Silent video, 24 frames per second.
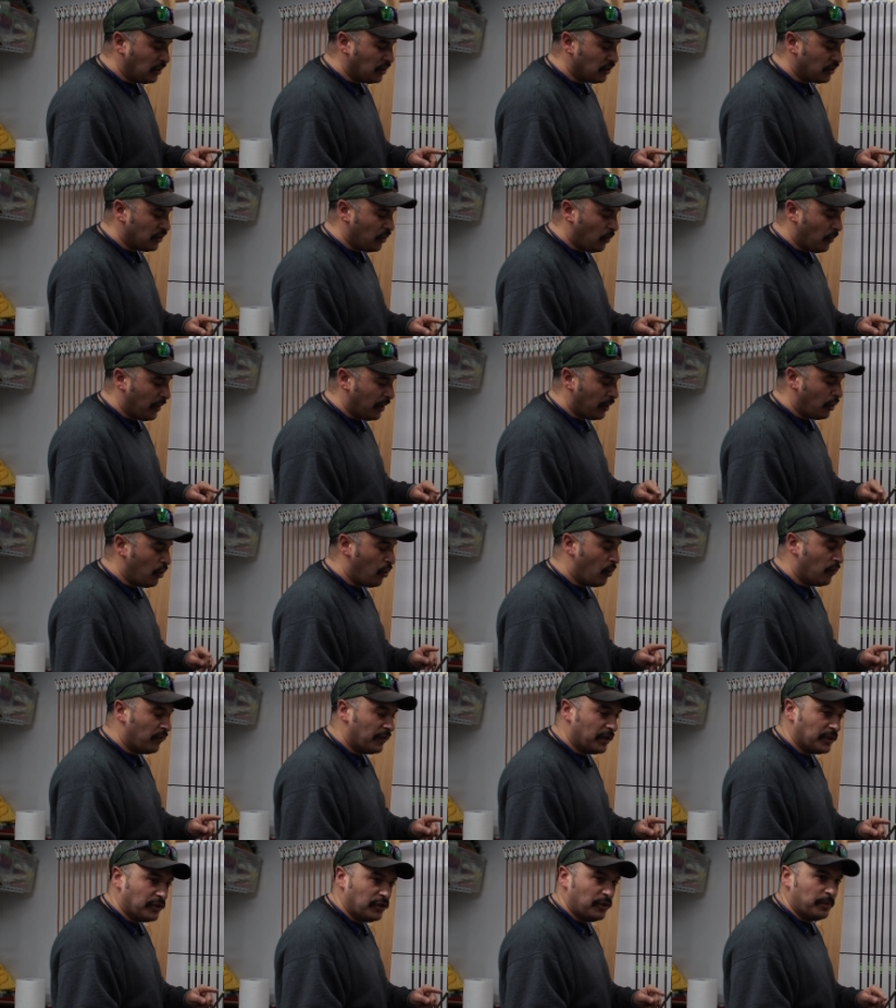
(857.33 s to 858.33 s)
You just don't want to go
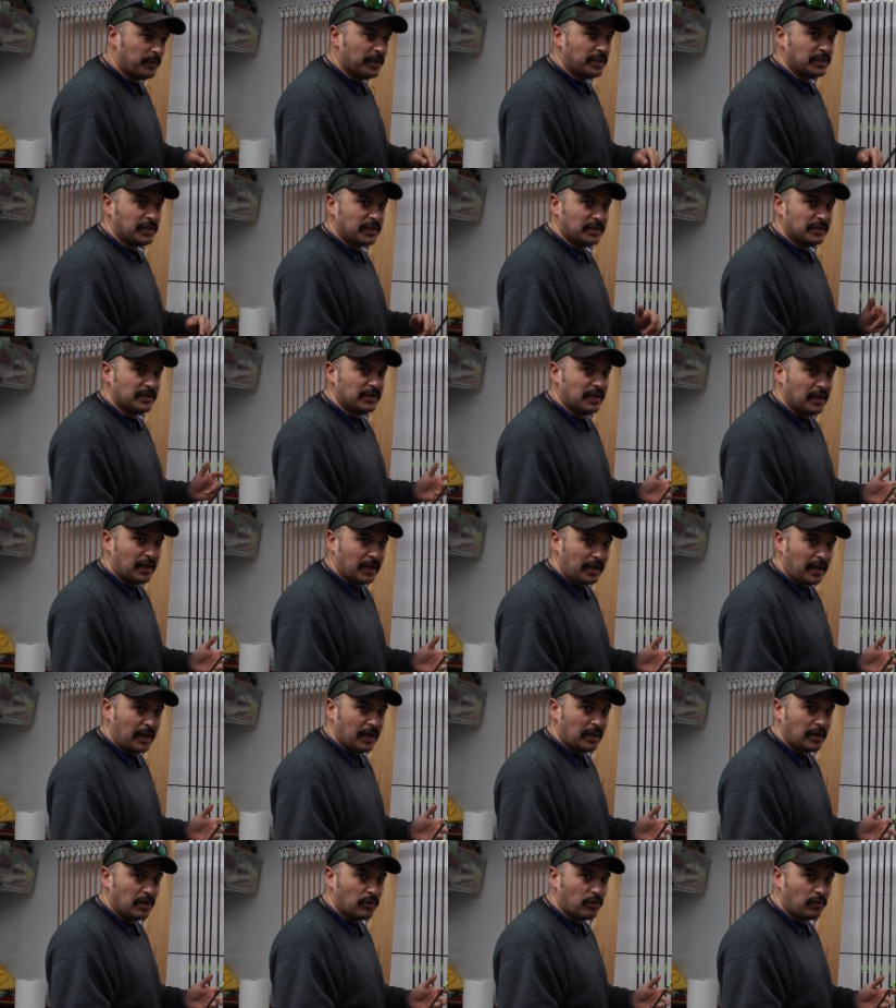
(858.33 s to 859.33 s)
over it too much because
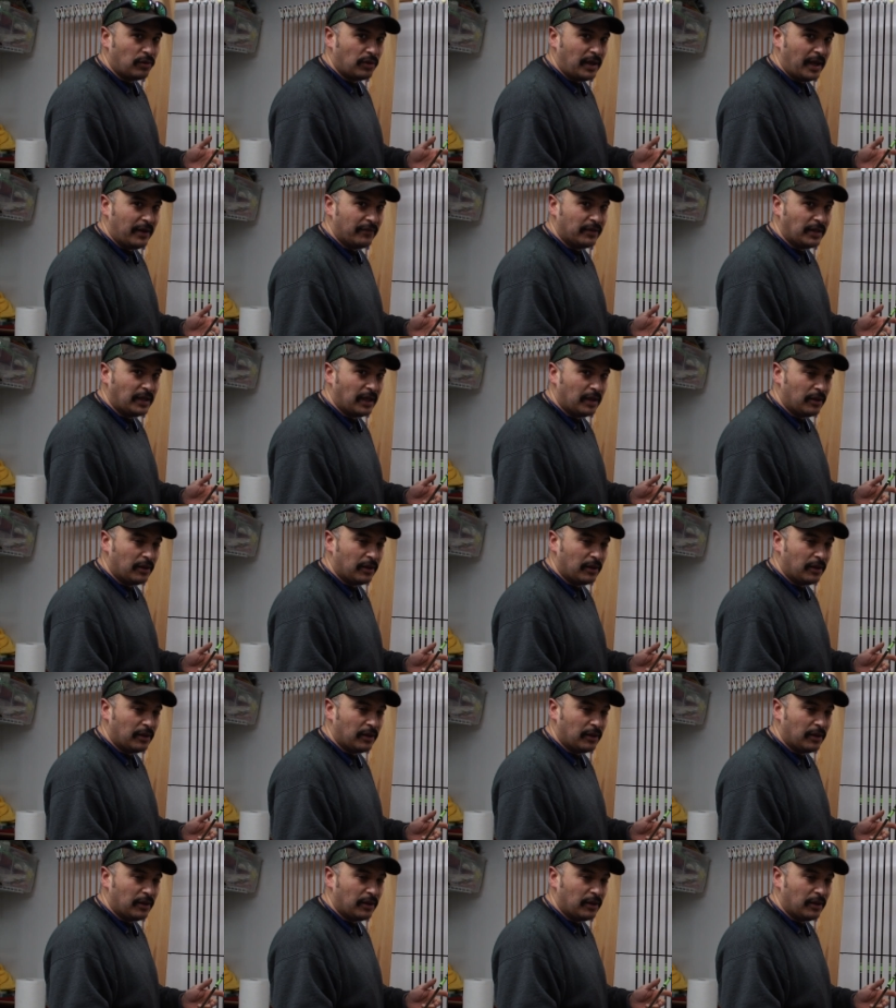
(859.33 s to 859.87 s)
again it will have a